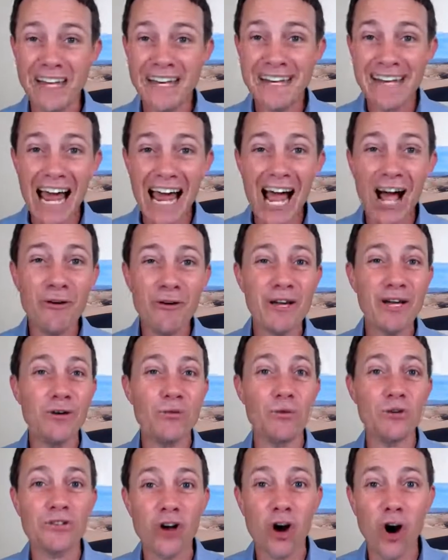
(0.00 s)
and now it
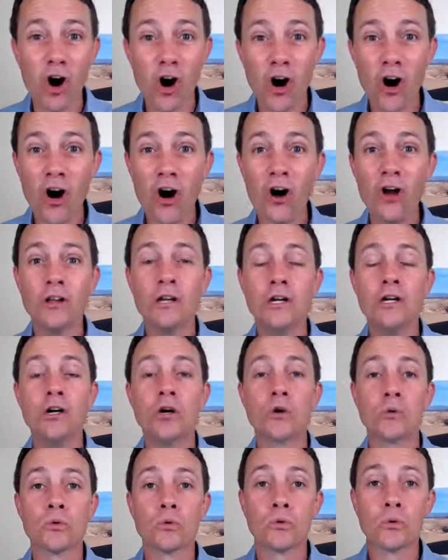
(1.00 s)
was all
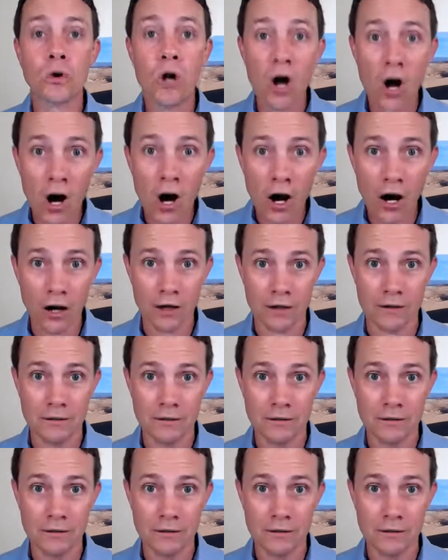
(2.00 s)
wrong.